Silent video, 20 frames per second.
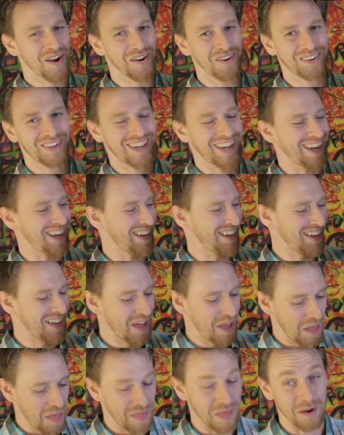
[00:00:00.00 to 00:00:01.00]
Okay,
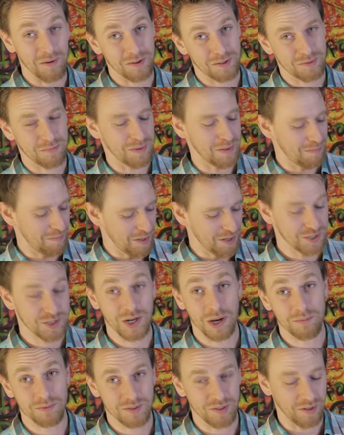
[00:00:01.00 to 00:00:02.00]
that was a bit much.
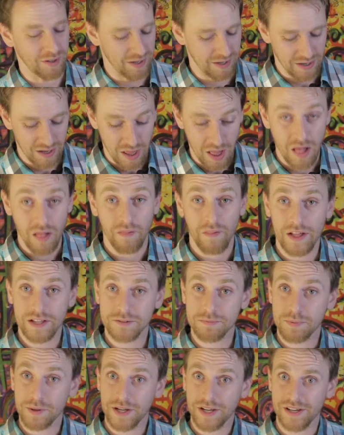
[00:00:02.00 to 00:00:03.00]
I'm sorry. Let's
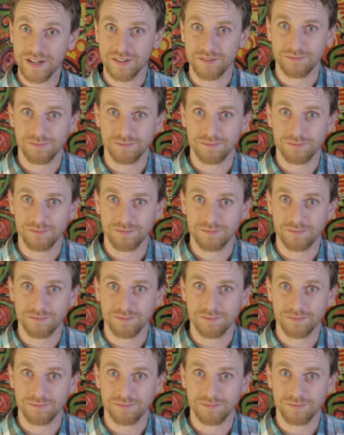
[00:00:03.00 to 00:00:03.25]
begin.